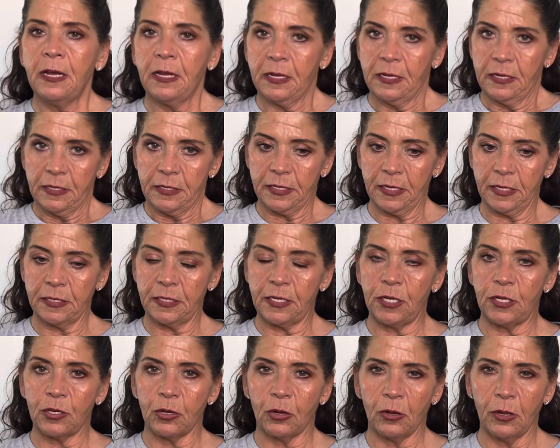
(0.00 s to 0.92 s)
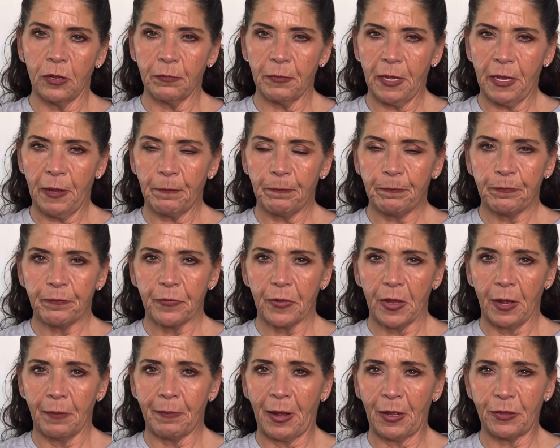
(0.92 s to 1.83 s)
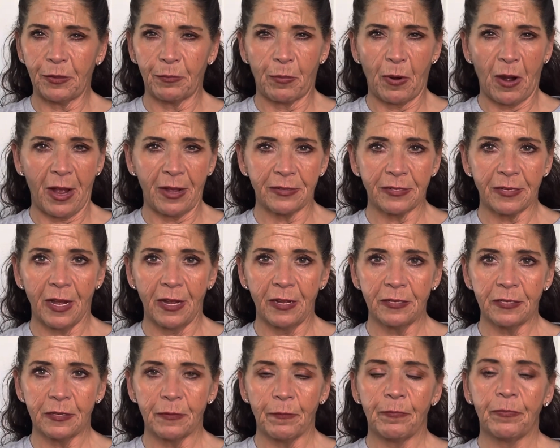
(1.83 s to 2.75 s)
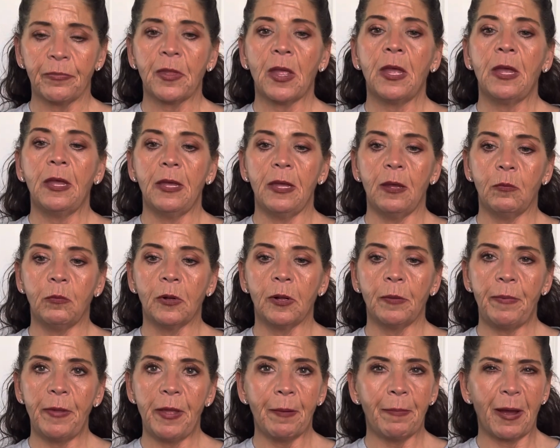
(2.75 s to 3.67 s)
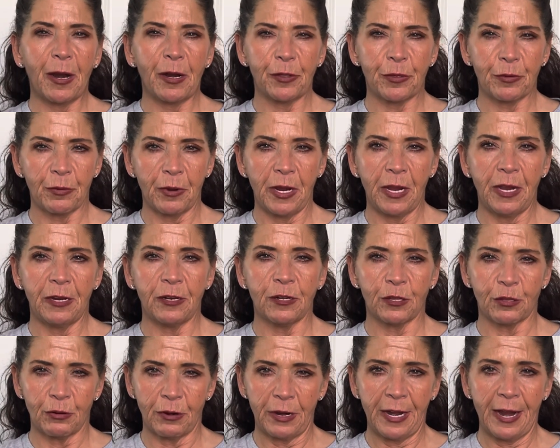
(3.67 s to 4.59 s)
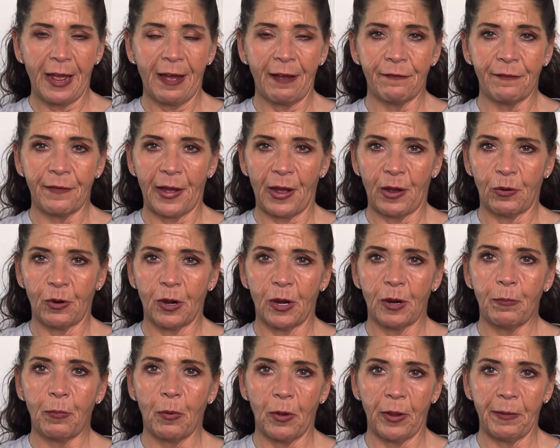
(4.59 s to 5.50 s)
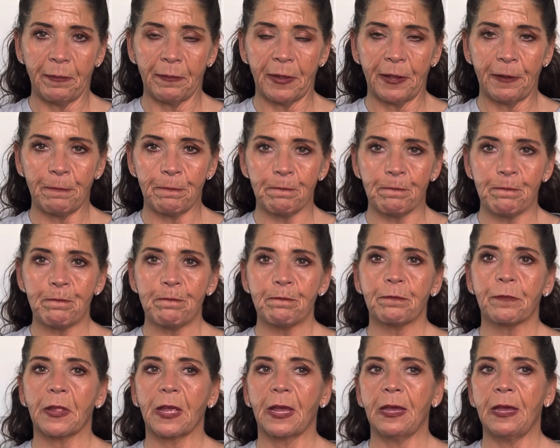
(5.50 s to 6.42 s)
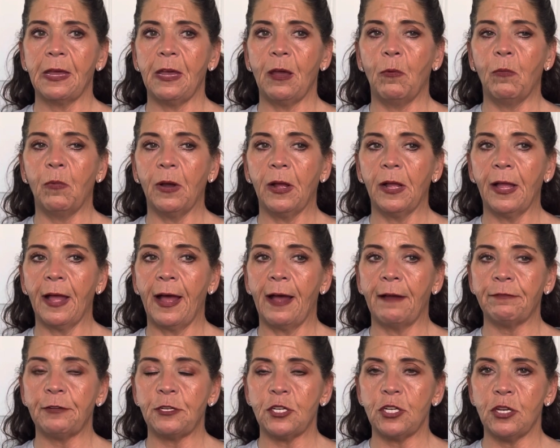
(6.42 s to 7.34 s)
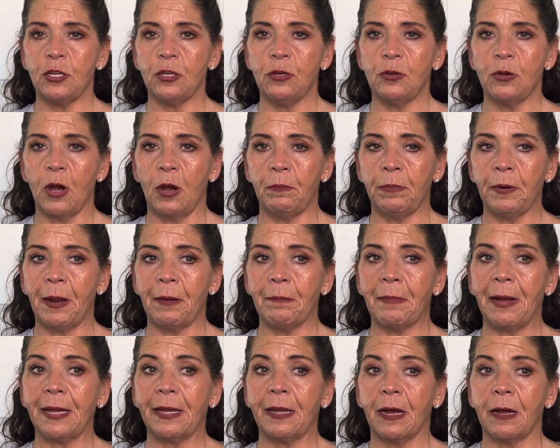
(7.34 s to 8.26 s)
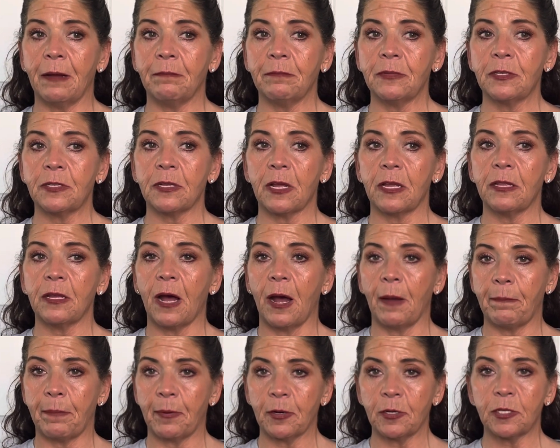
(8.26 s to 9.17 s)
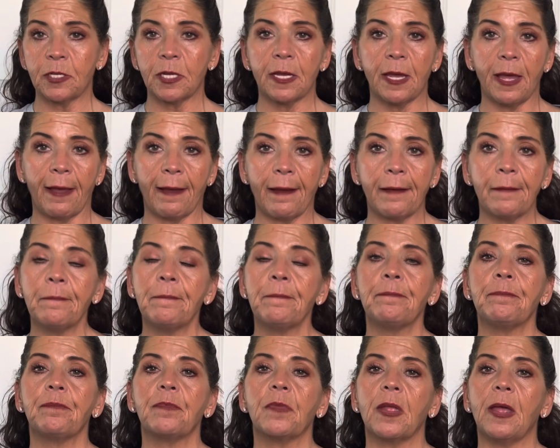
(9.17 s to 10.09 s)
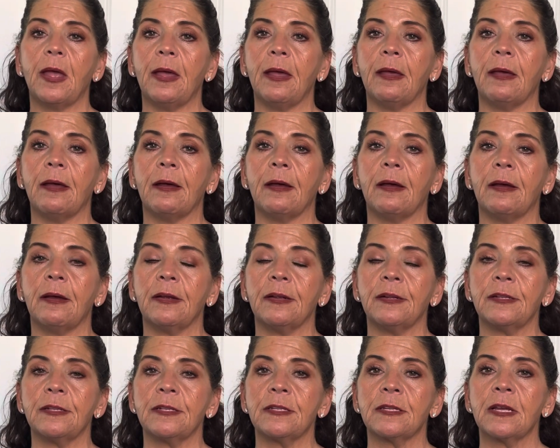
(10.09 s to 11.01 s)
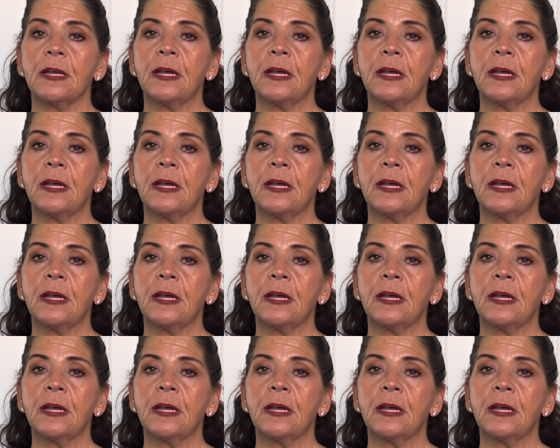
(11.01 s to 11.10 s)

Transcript: since he told me about the process. It will be about a 3 to 3.5 hour appointment. He will have to open up my gums on the uppers again, and